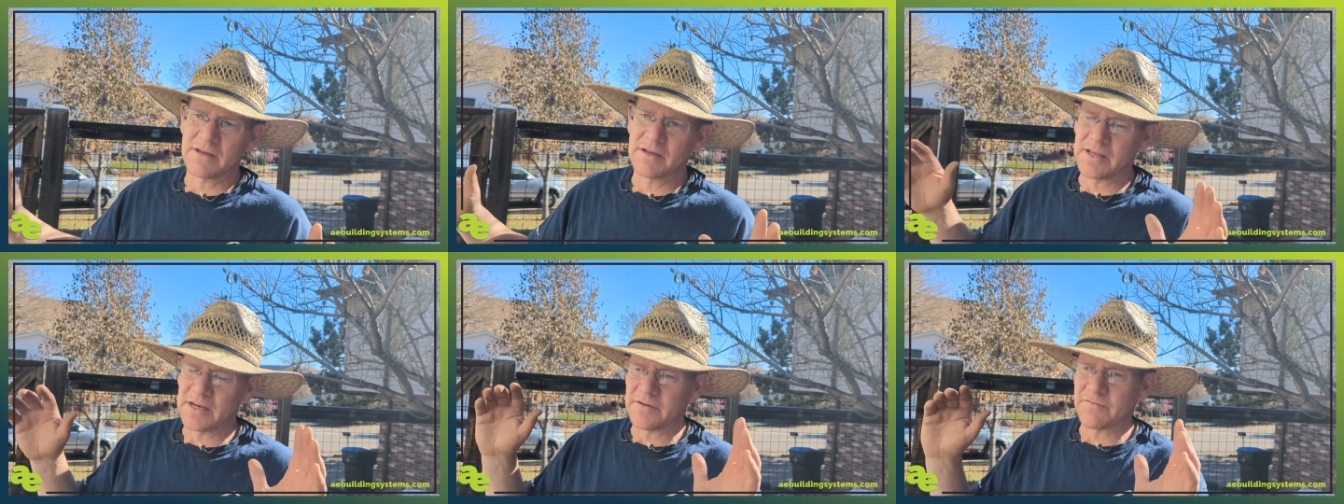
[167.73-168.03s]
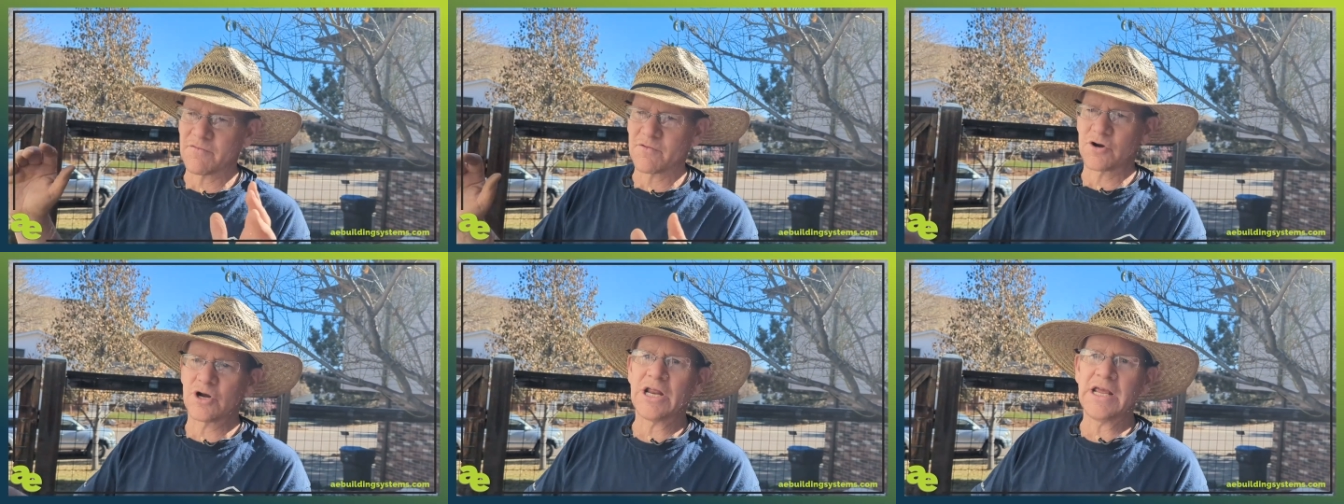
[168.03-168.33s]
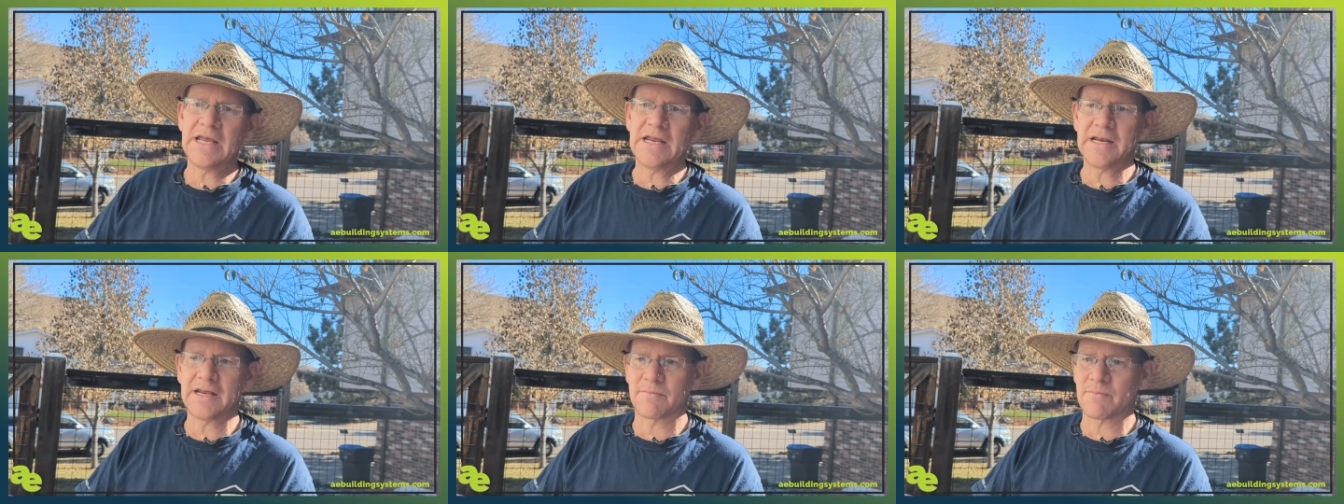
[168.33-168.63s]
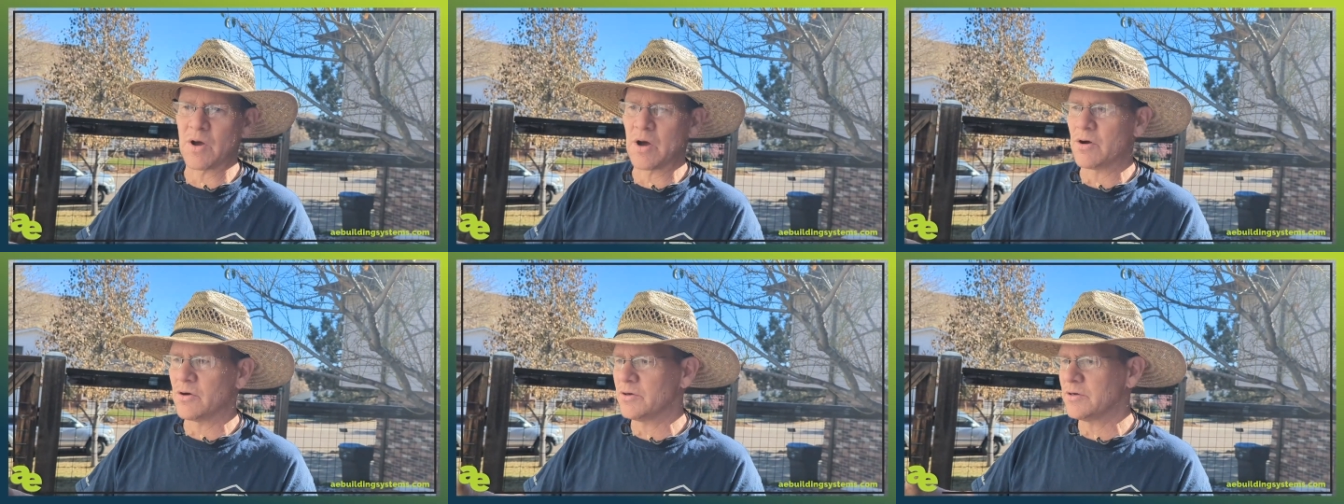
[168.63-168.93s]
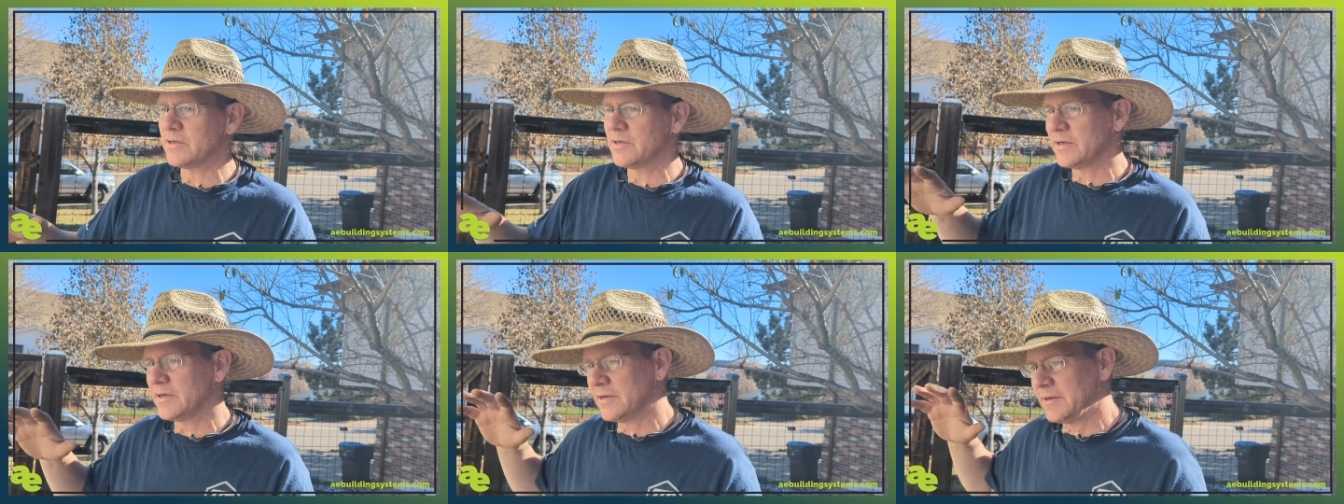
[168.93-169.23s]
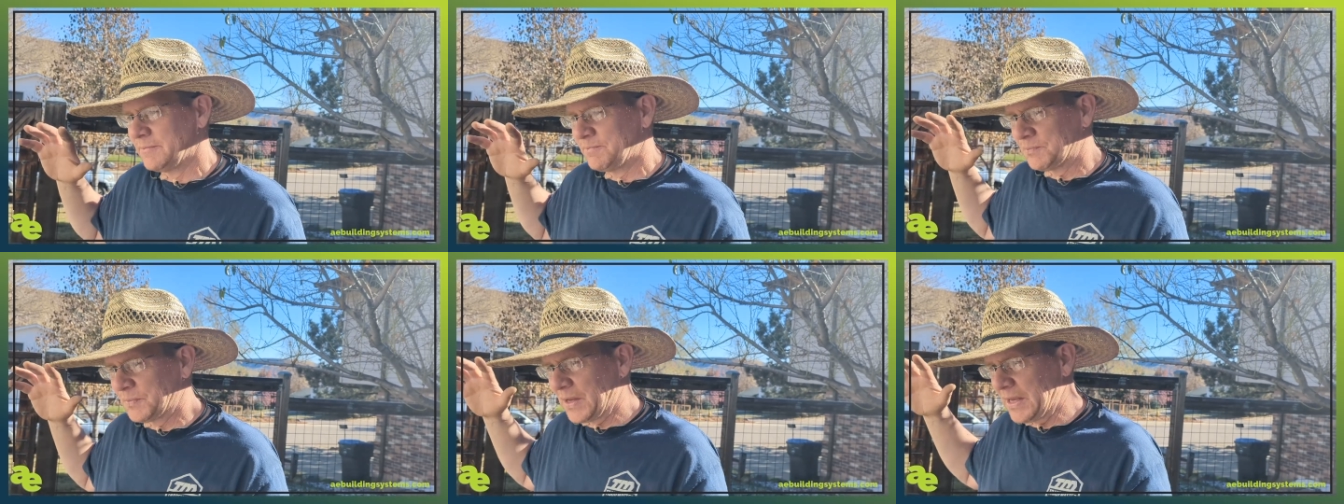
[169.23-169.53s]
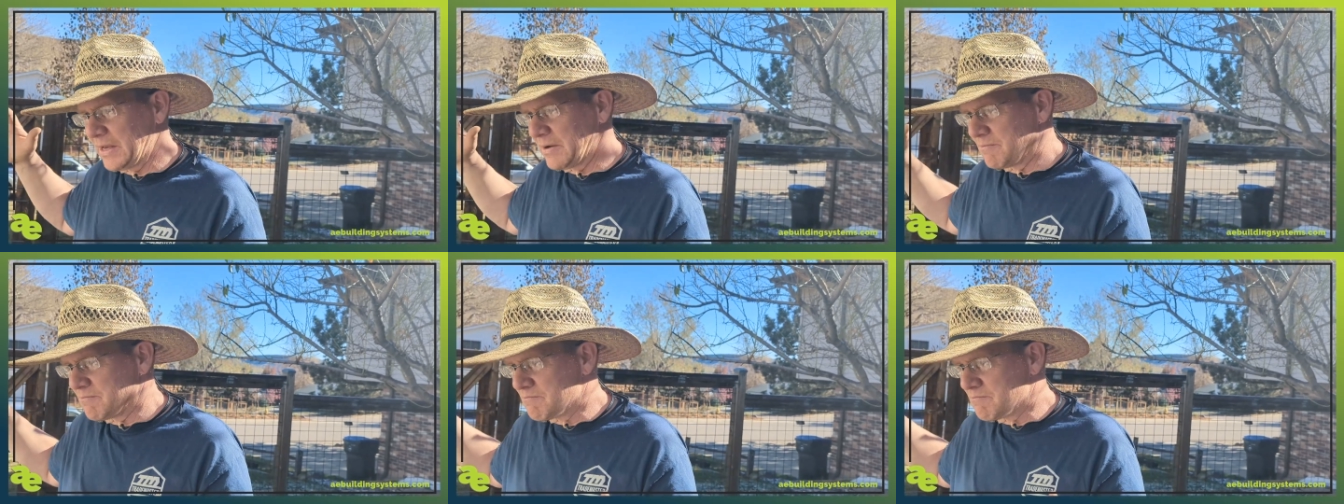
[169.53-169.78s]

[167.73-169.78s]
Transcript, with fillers: and if we're in heating mode, it